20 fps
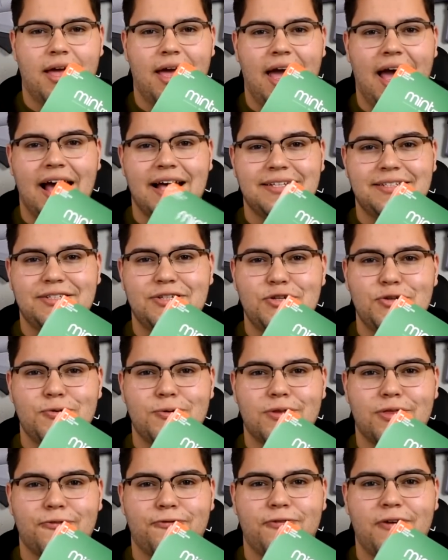It has to do
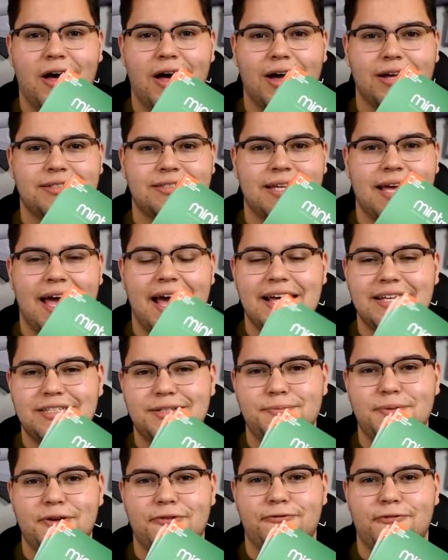with a Fox, it has
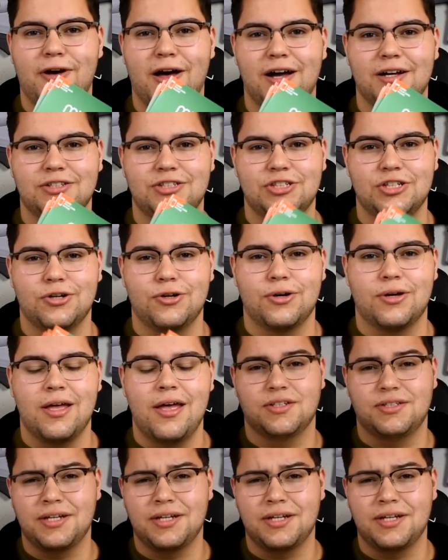to be a Fox joke.